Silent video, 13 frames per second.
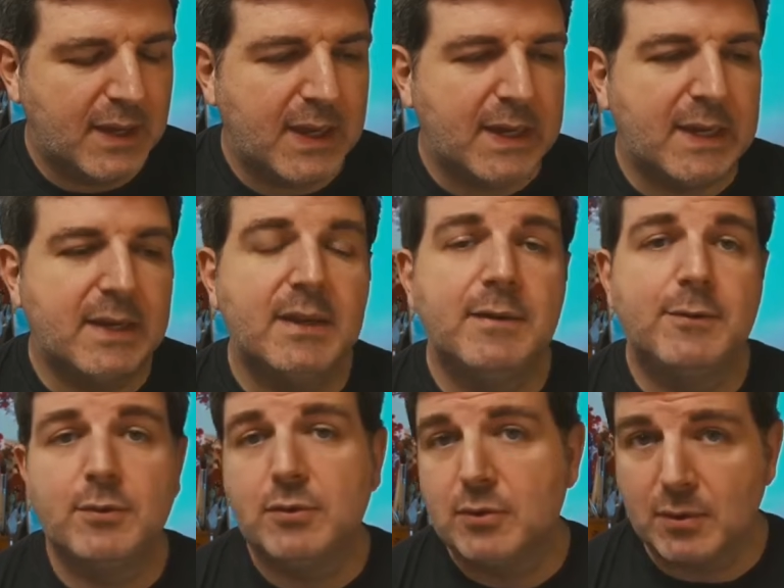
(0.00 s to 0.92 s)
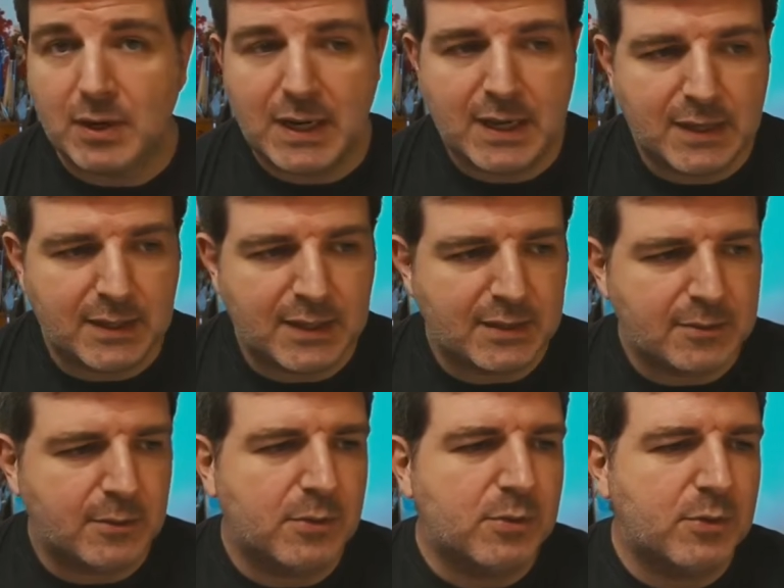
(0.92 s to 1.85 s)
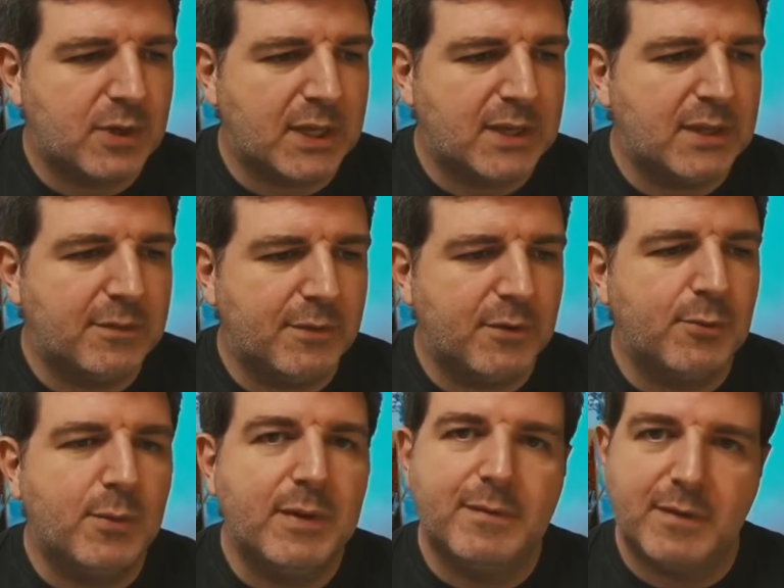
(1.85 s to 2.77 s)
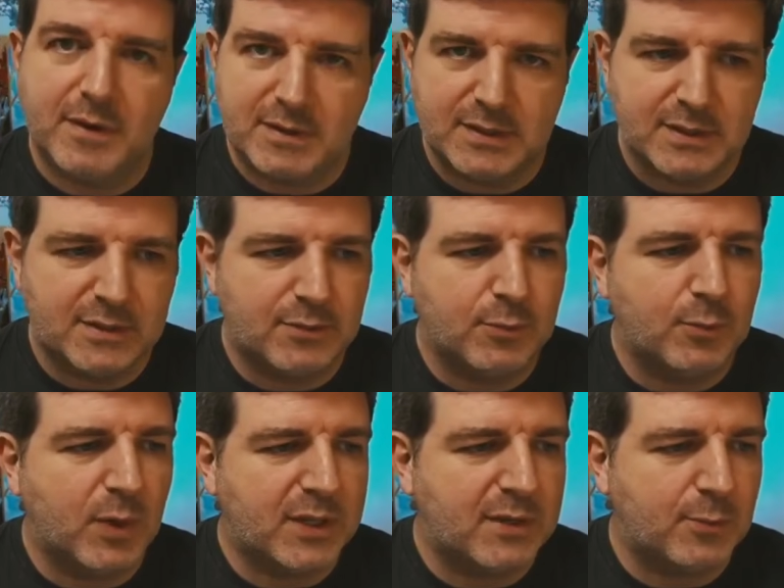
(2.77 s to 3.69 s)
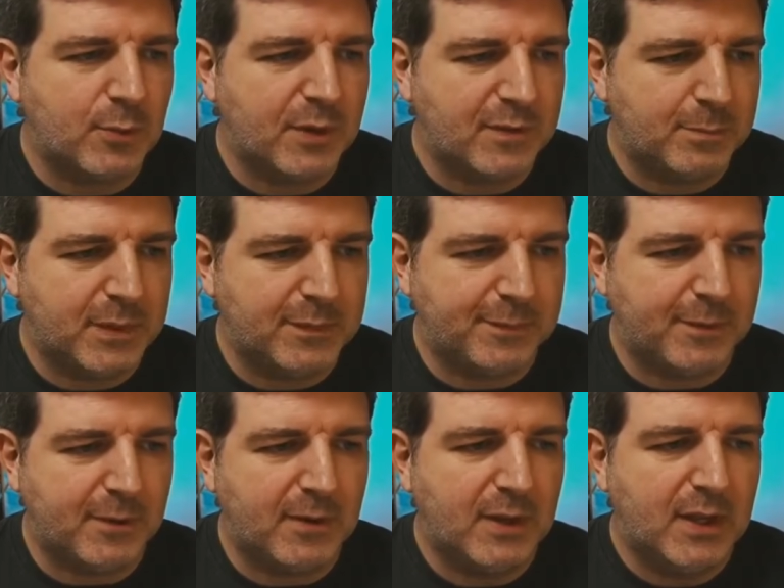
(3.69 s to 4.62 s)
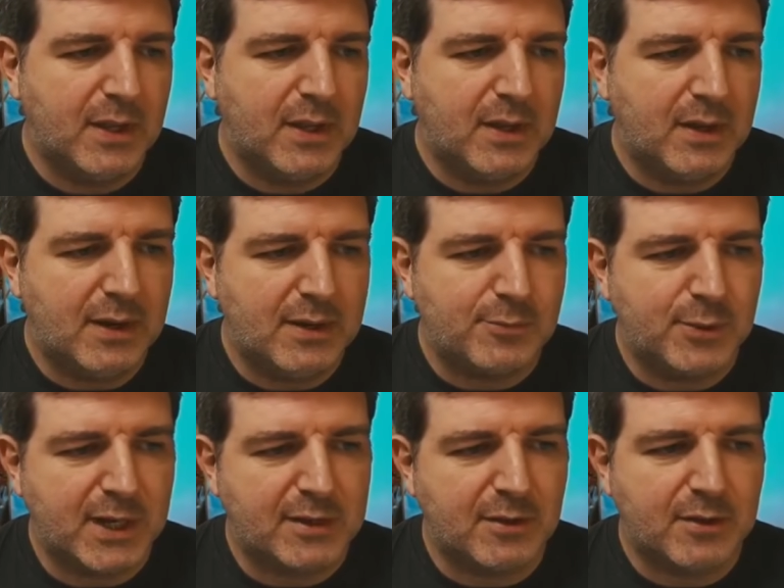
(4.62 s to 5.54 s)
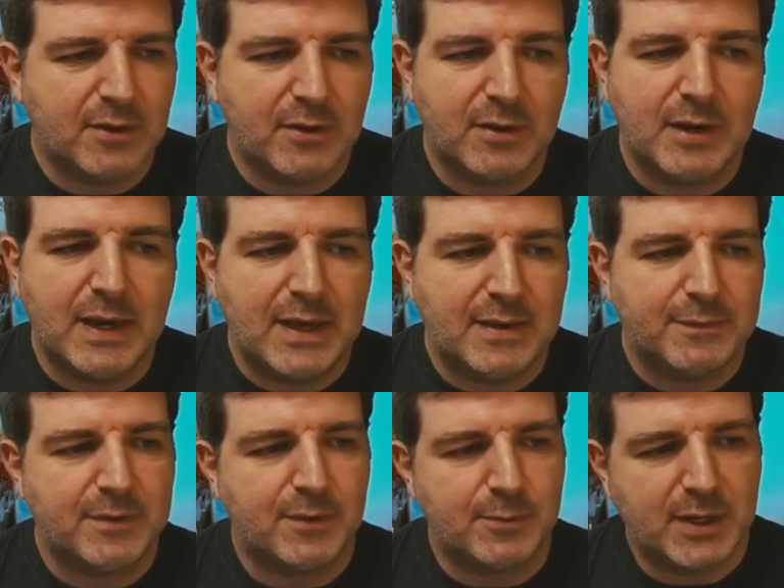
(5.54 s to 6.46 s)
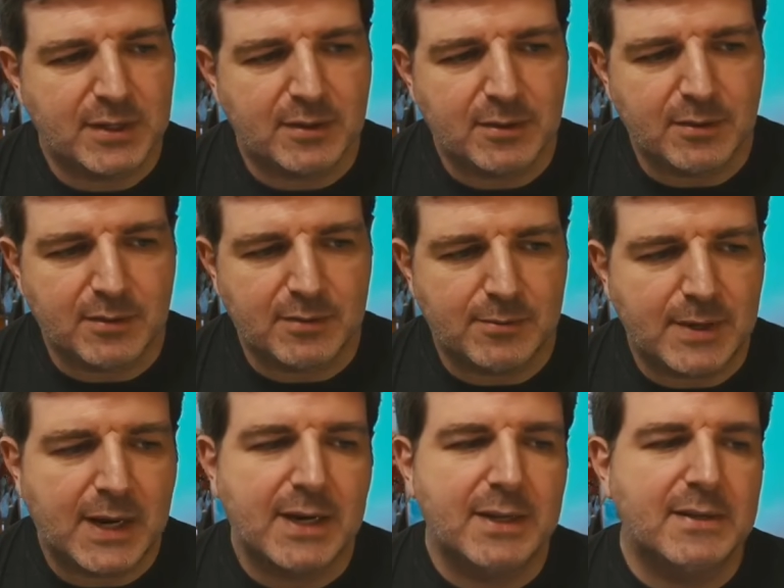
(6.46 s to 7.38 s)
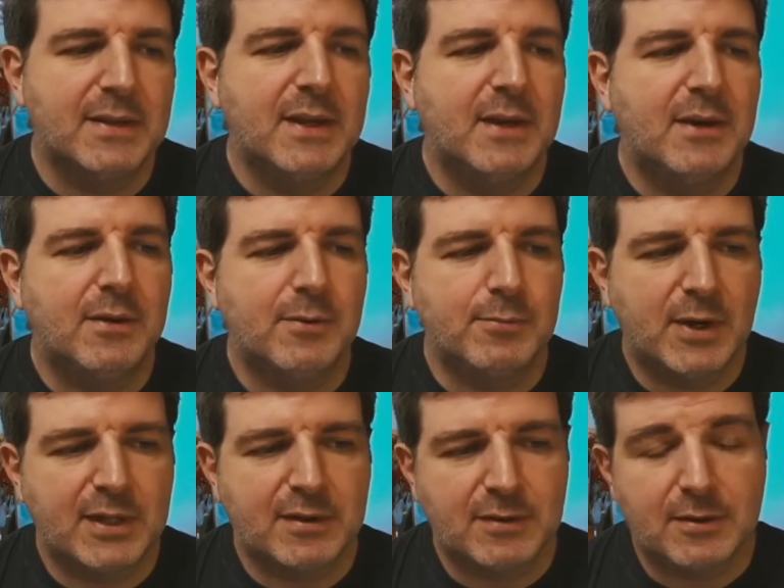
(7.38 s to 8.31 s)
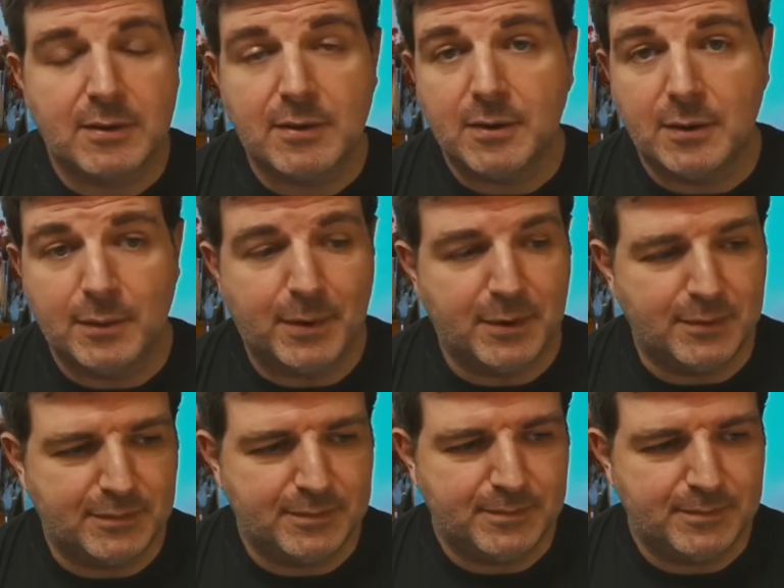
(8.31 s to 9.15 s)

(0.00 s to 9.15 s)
And if you don't like it at all, you can even revert it to what it was before. Rectangle left or rectangle right or rectangle above.